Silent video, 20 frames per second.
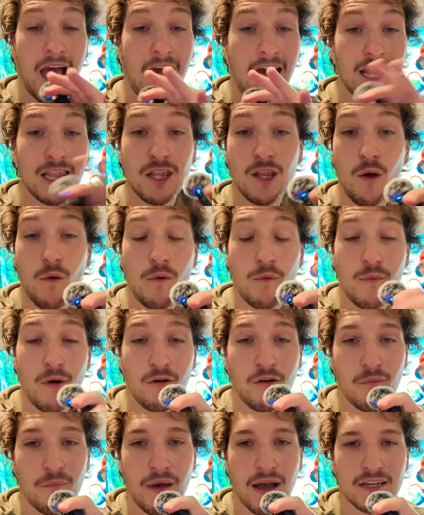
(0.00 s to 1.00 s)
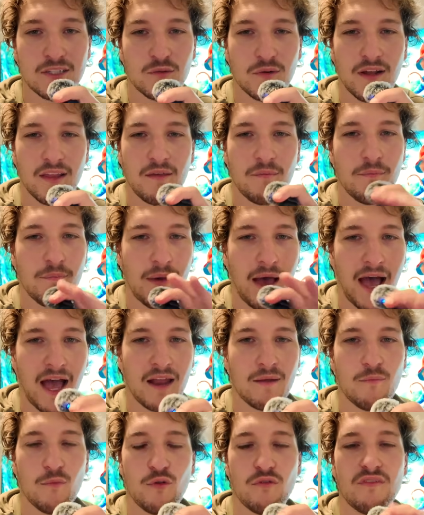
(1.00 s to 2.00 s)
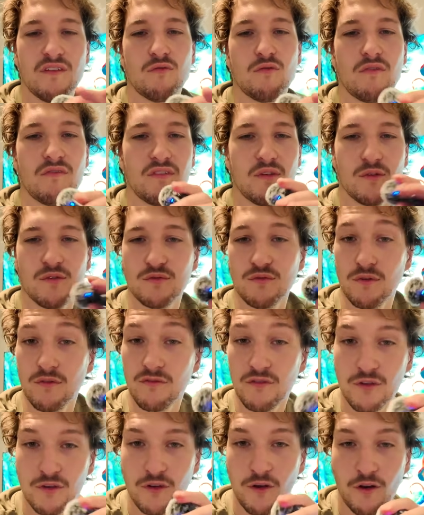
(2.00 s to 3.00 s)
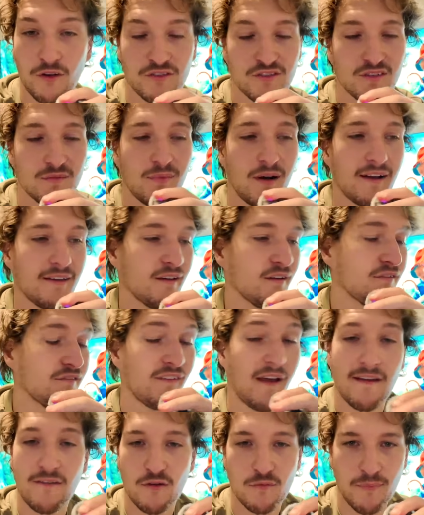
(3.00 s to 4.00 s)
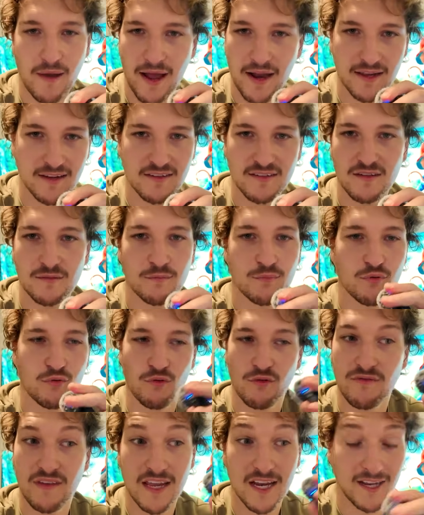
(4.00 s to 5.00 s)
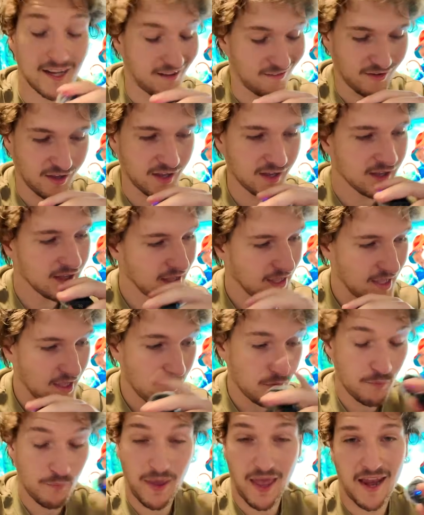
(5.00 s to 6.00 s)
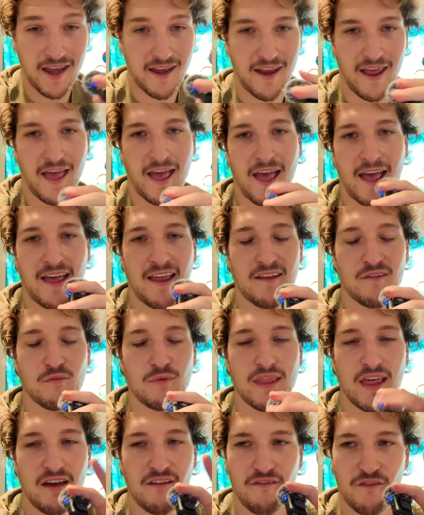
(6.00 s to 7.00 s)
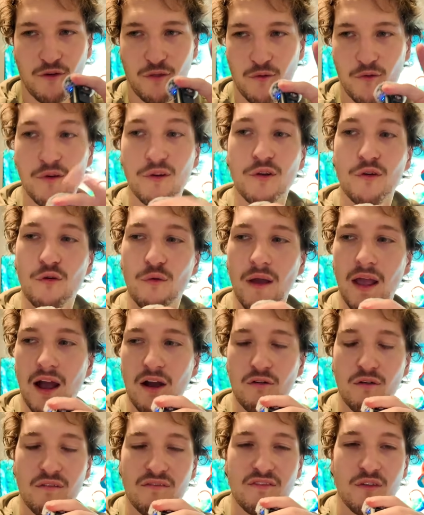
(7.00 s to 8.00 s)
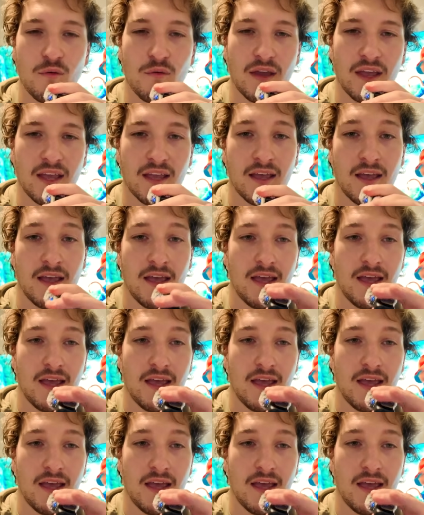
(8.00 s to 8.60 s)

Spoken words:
Hello and welcome back to another Bad Movie Reviews review hosted by your favourite Paddington Peruvian lover, Ben. And without further ado, we are reviewing